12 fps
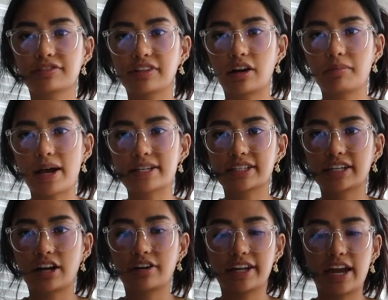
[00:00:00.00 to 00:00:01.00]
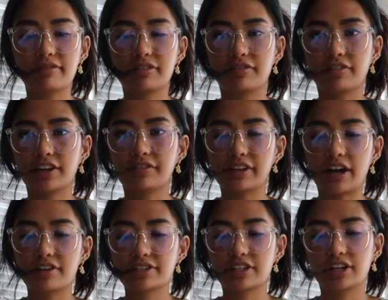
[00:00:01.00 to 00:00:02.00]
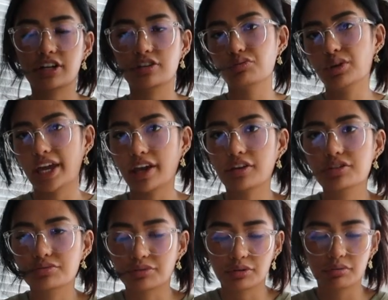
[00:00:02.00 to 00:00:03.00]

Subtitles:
flower basket. I already have the fake flowers in here because we can't use real